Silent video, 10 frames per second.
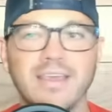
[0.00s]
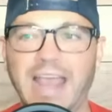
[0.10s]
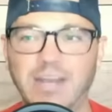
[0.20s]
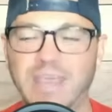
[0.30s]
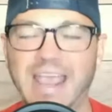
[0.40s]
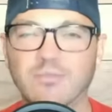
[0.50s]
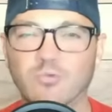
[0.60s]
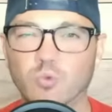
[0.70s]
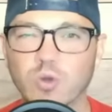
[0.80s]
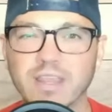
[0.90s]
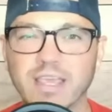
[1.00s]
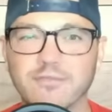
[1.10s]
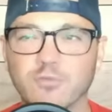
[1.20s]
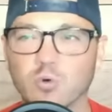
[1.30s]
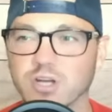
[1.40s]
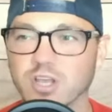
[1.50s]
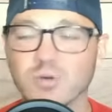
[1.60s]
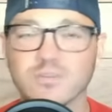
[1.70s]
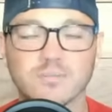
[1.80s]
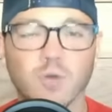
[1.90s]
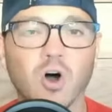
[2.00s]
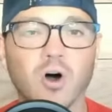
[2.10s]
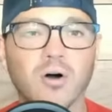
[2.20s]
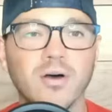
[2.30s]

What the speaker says: and you can't really afford to go small.